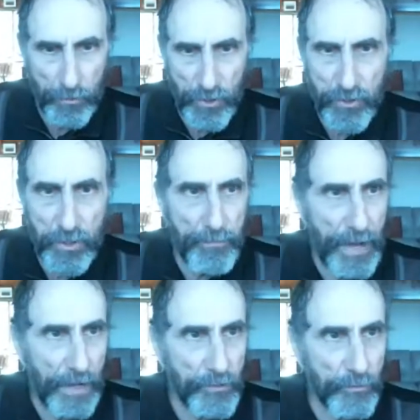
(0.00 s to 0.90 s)
Um, I'll
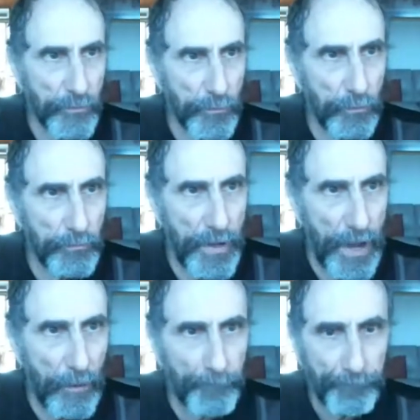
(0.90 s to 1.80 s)
just come back to the
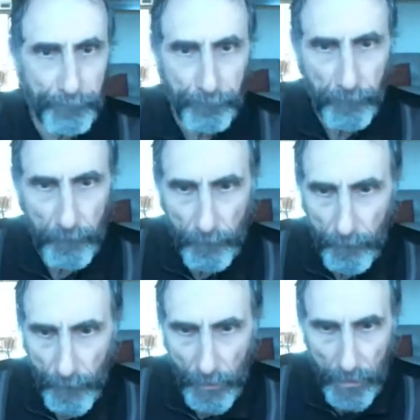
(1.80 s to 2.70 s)
room now
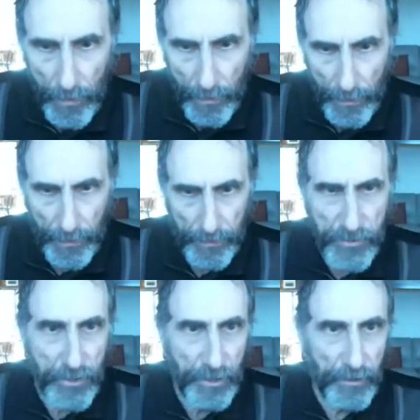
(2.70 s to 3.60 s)

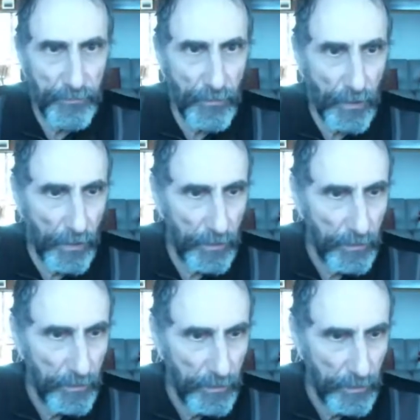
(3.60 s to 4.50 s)
and see
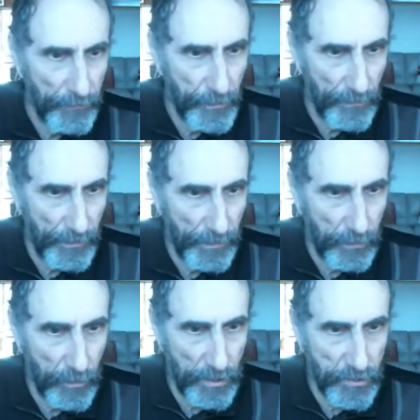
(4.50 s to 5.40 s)
if uh,
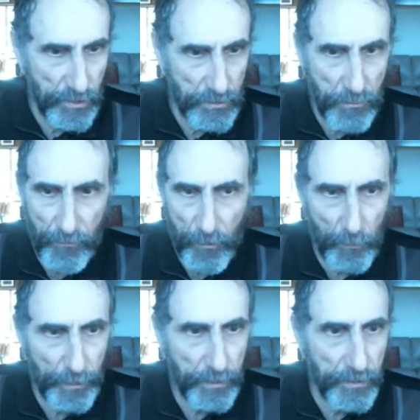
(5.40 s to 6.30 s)
if you have any
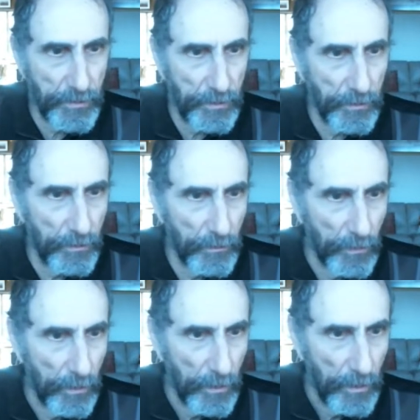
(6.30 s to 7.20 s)
questions before we
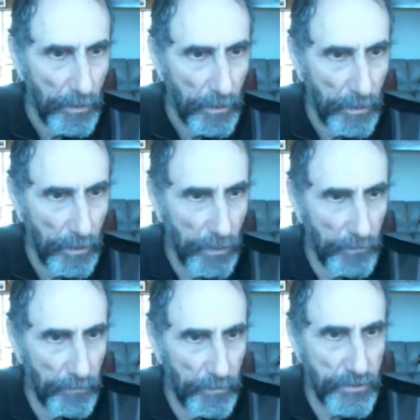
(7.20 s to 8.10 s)
continue.
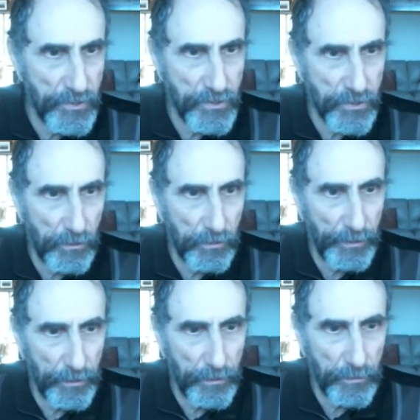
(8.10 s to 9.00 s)
Um, is
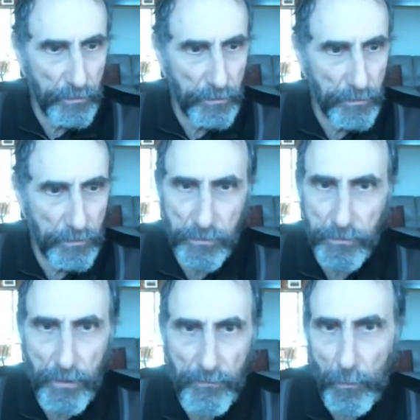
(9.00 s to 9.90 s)
this clear
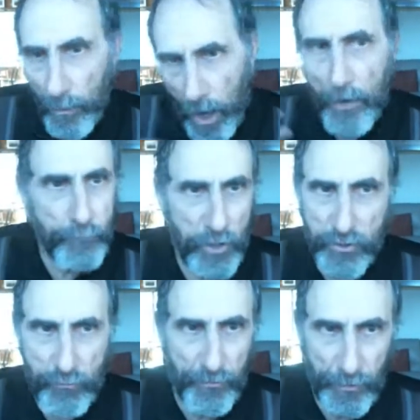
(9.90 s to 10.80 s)
to everyone?
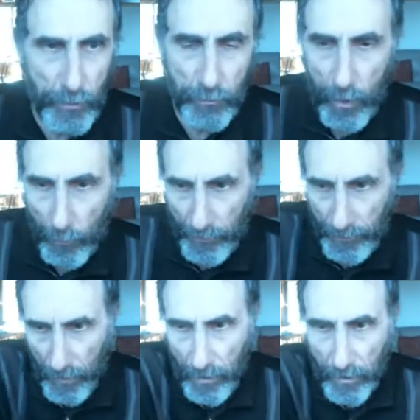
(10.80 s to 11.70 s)
I've just
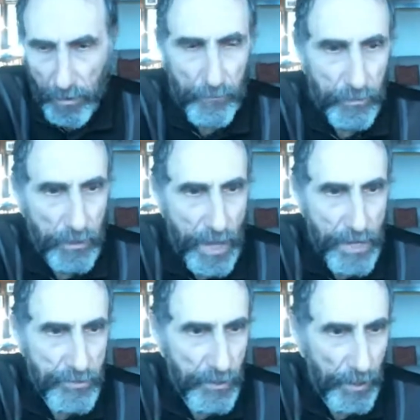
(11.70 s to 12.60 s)
reviewed what we
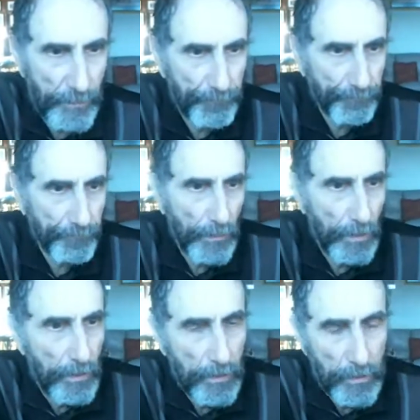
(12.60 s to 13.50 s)
covered last day.